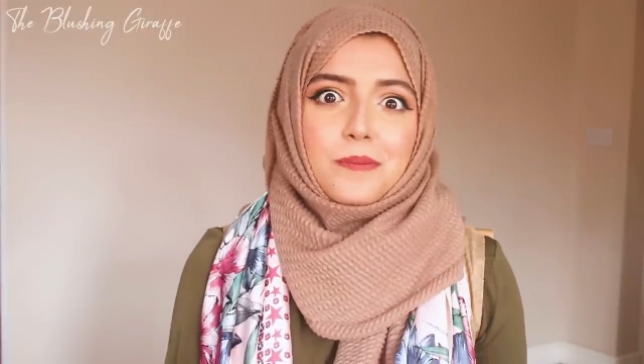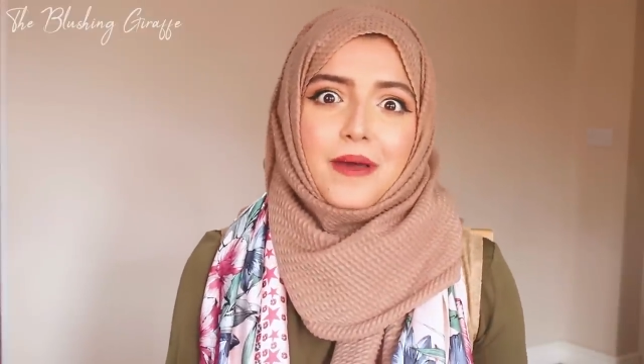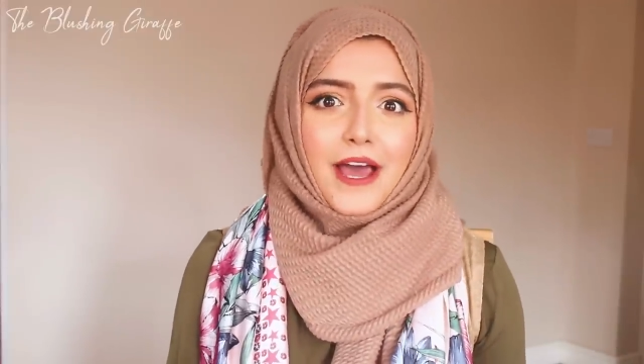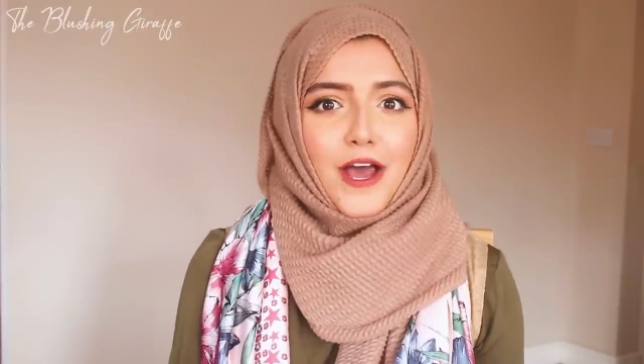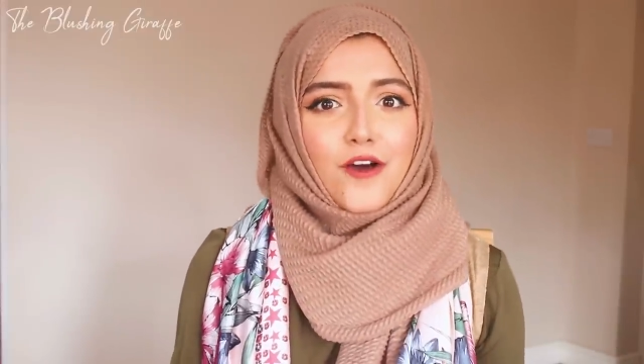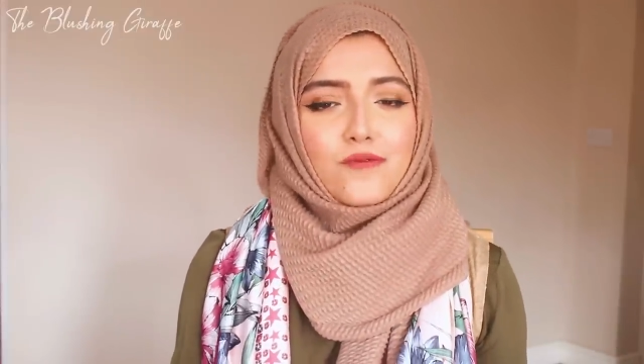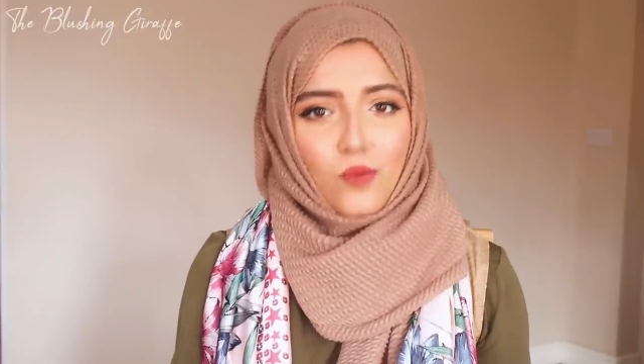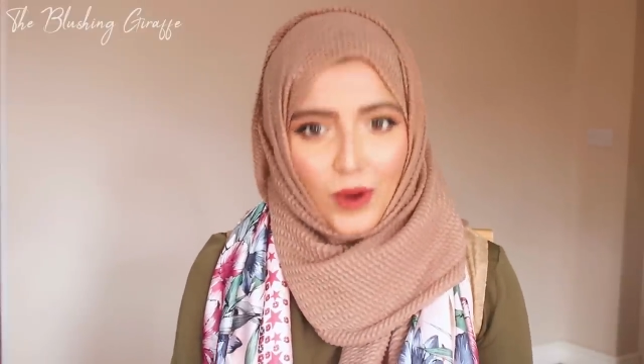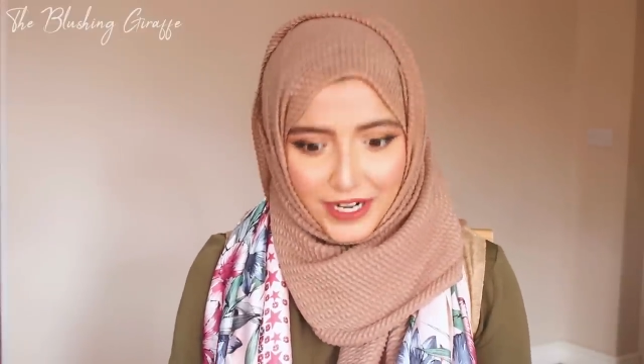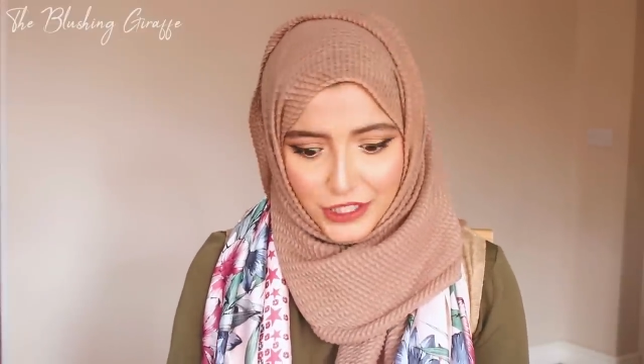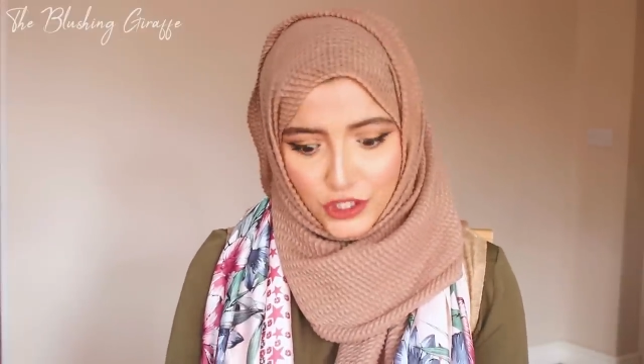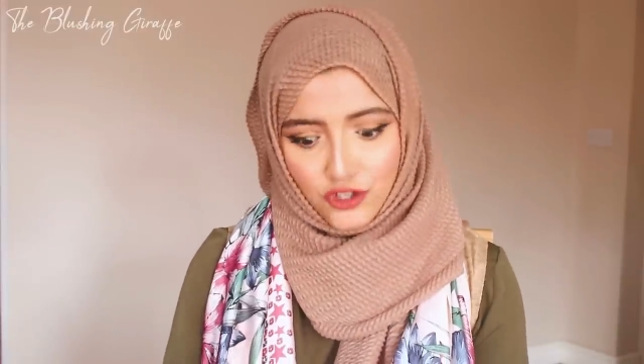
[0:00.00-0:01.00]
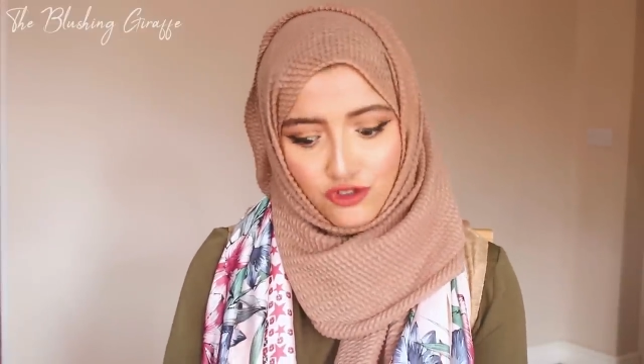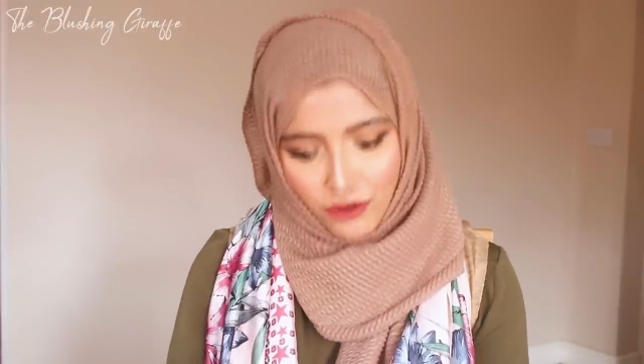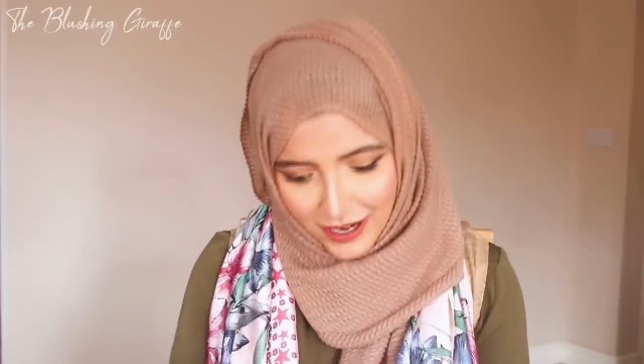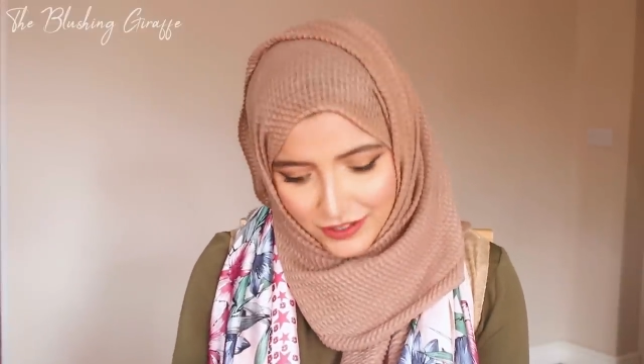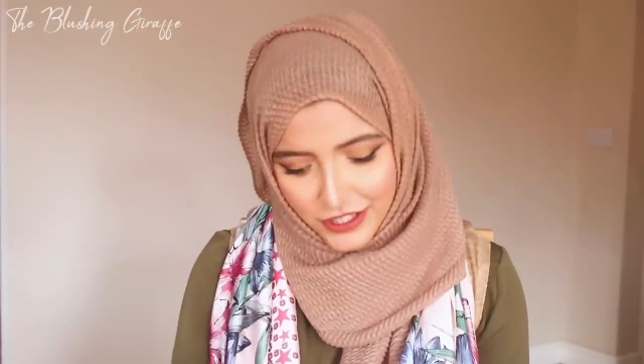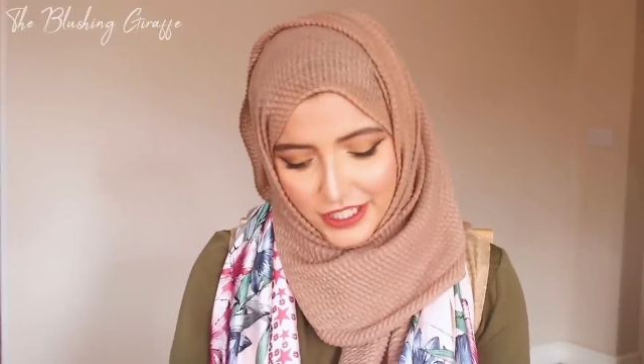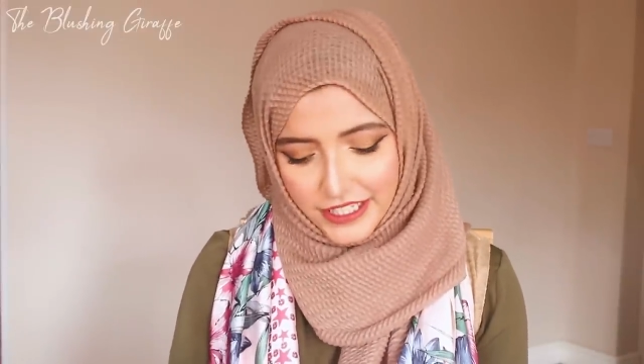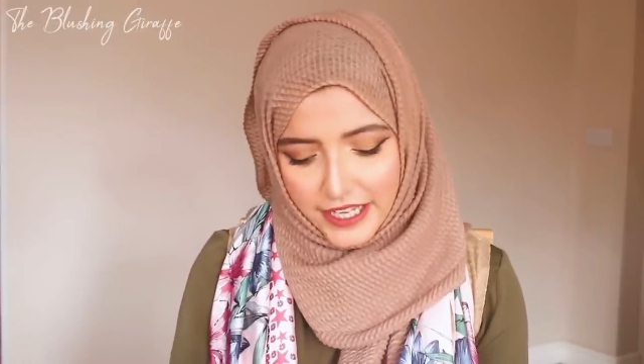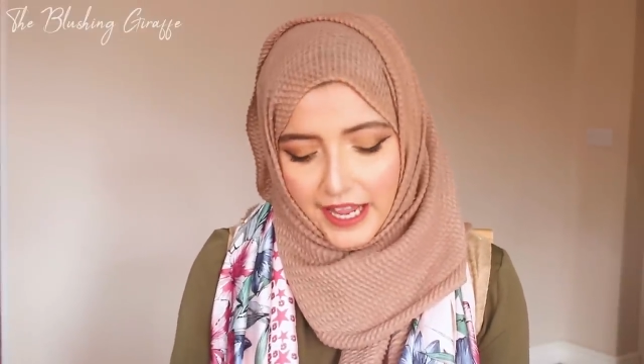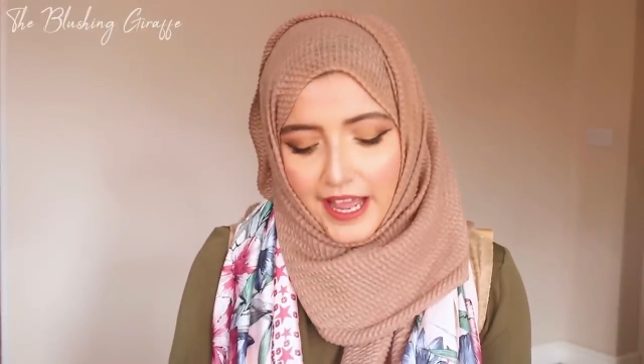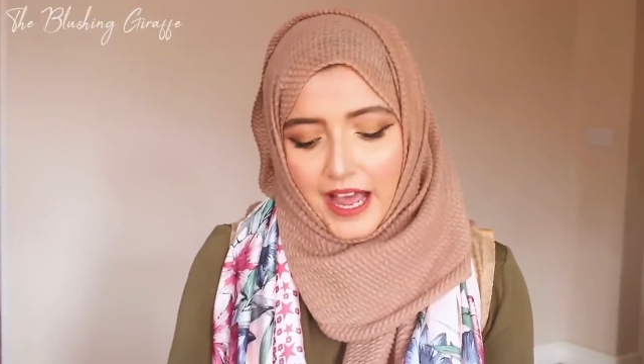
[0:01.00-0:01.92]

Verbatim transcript: a pair of white trousers.